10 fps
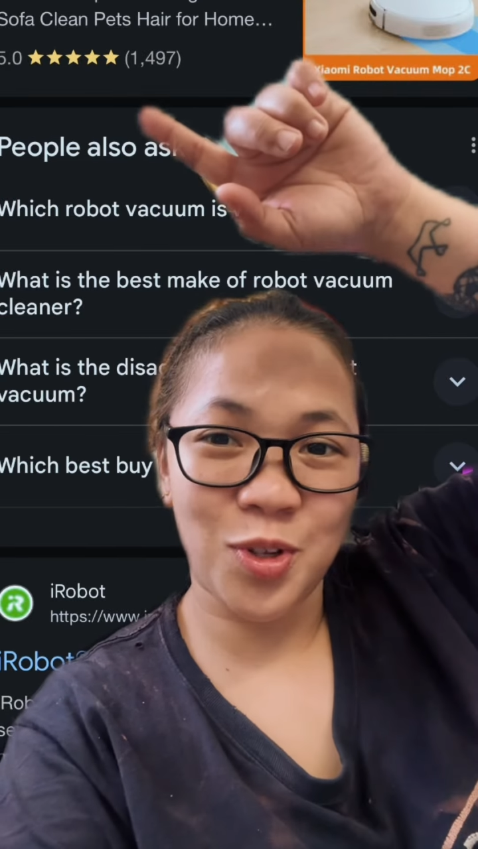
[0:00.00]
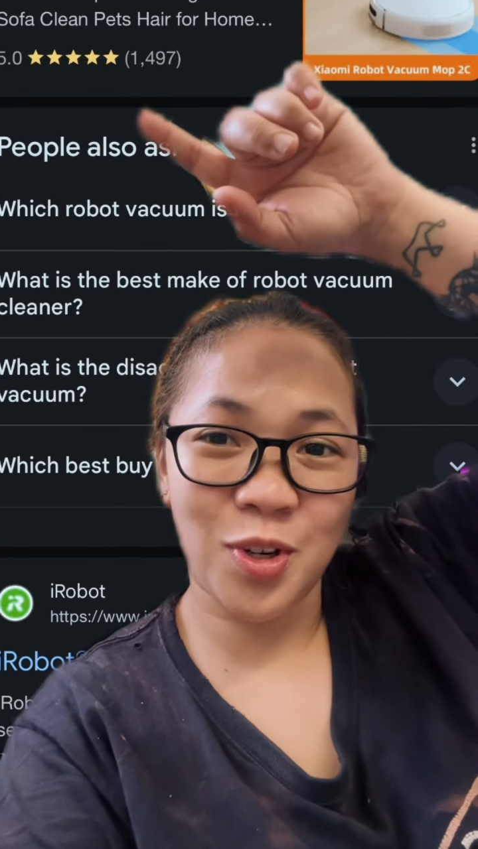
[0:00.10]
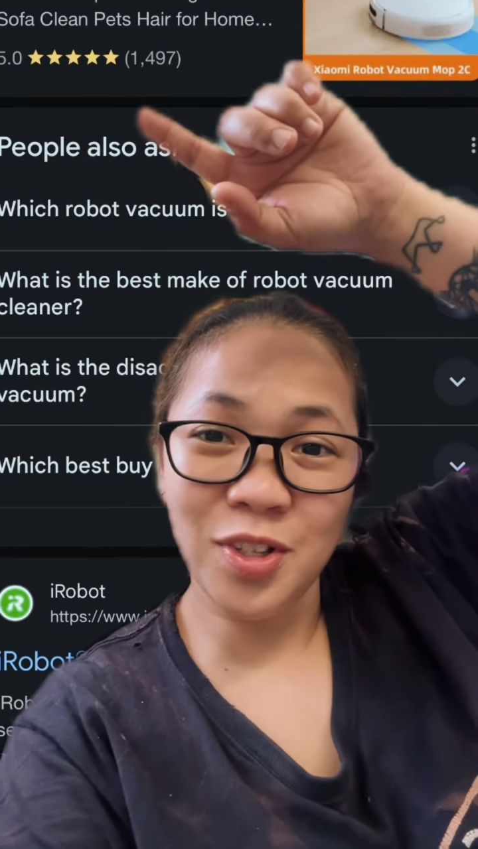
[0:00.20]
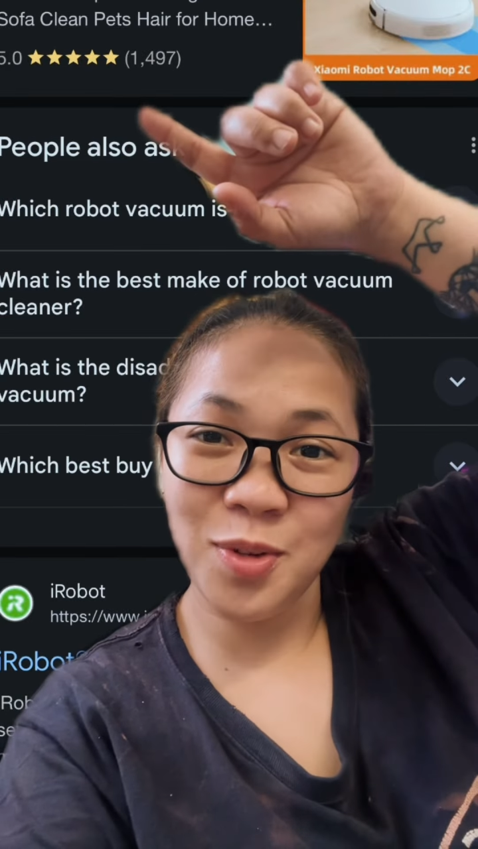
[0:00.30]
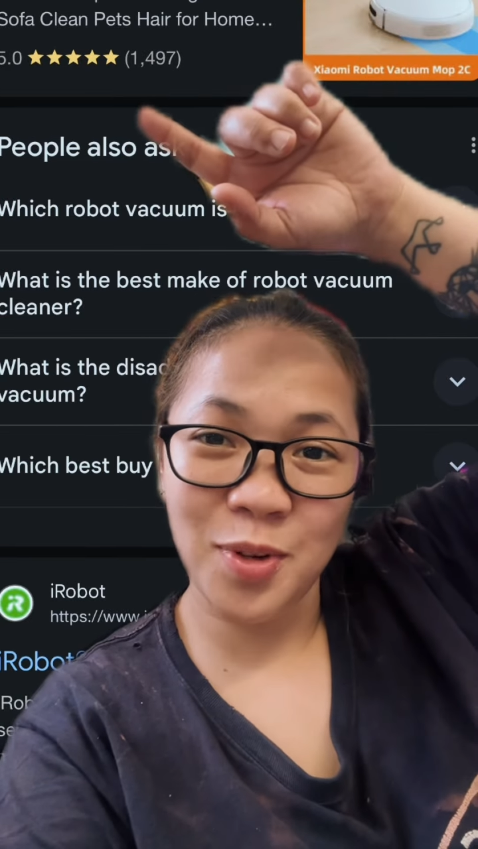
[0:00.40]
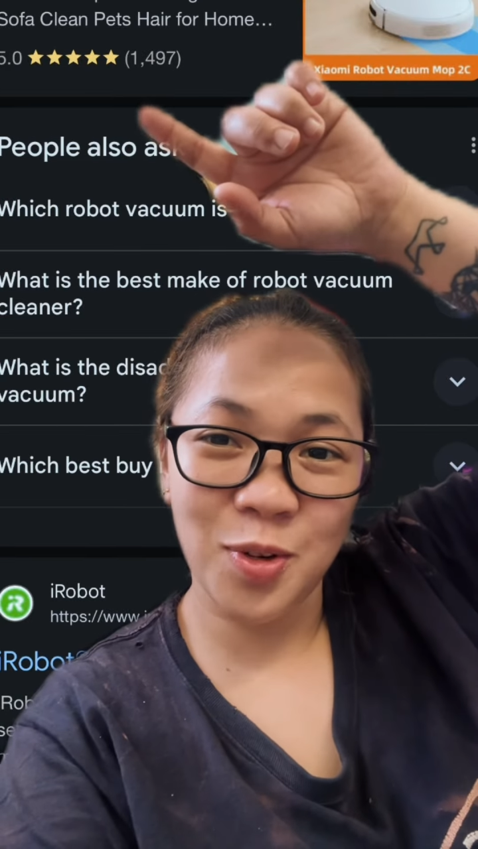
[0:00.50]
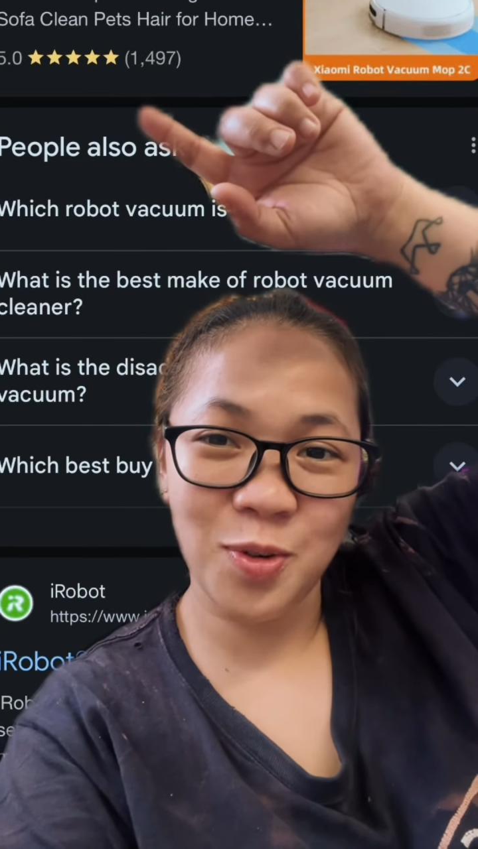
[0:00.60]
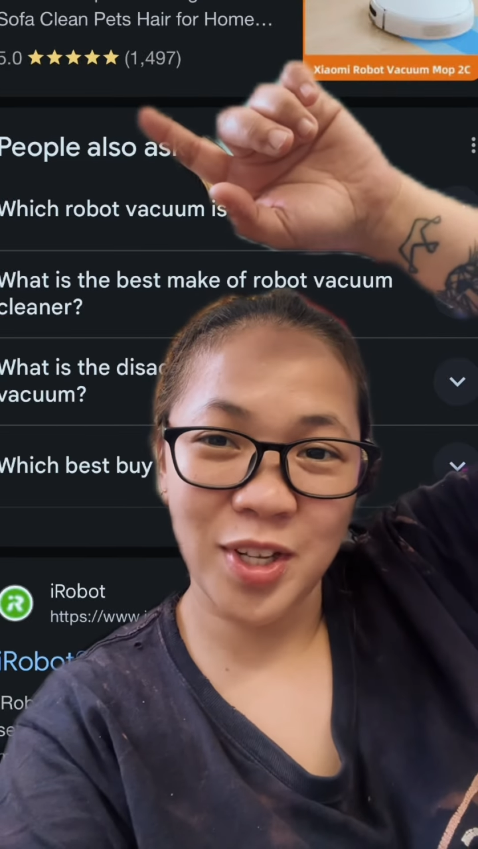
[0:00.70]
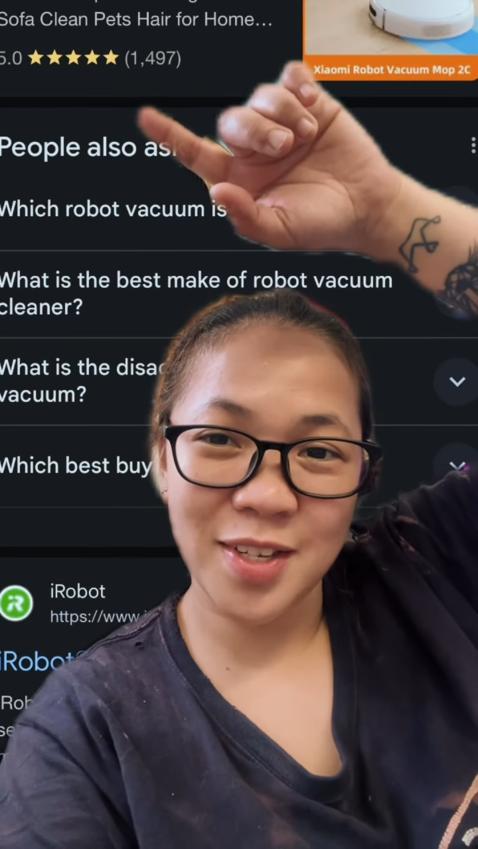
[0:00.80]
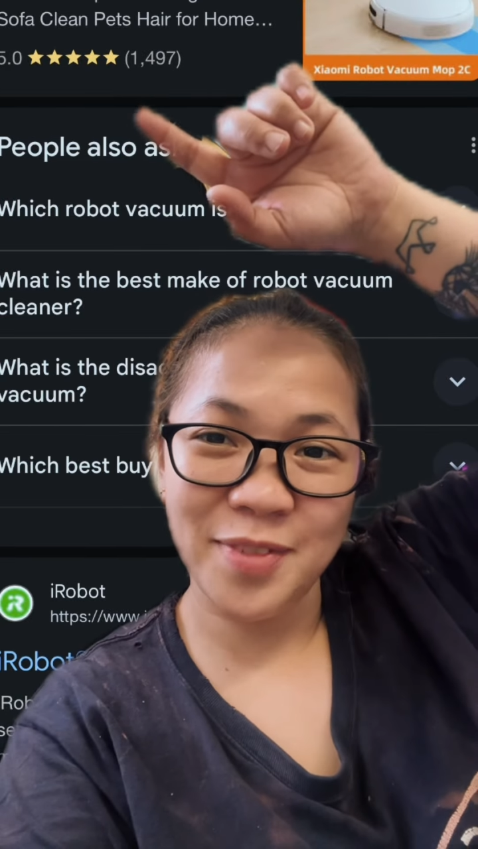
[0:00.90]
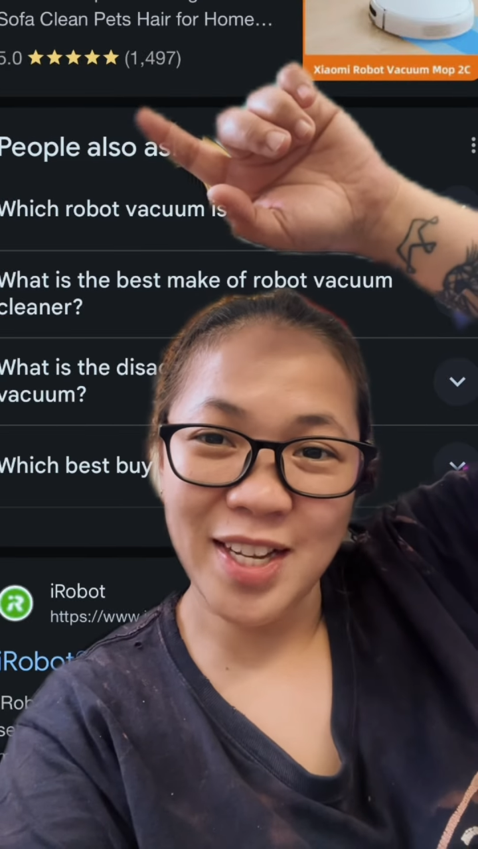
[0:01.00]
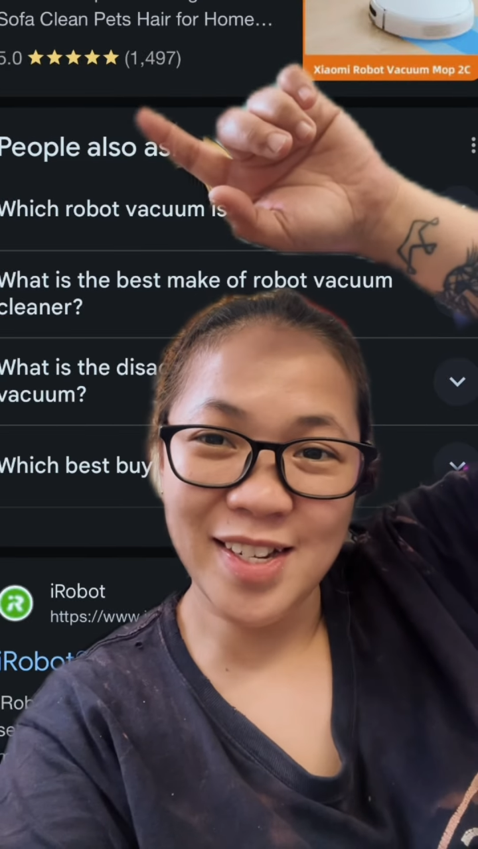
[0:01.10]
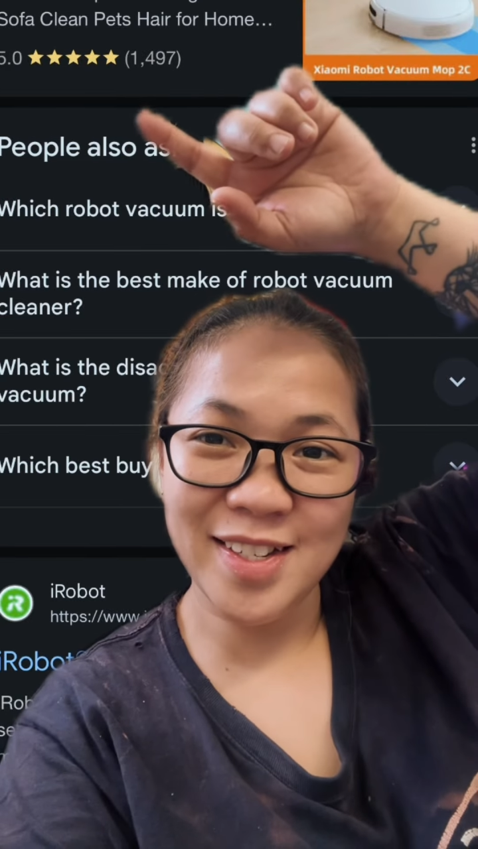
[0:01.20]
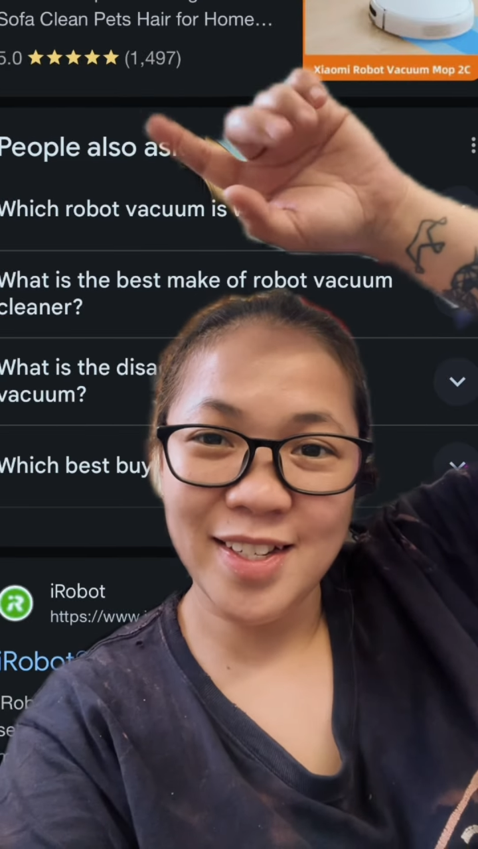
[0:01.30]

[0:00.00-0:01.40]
results when you Google something?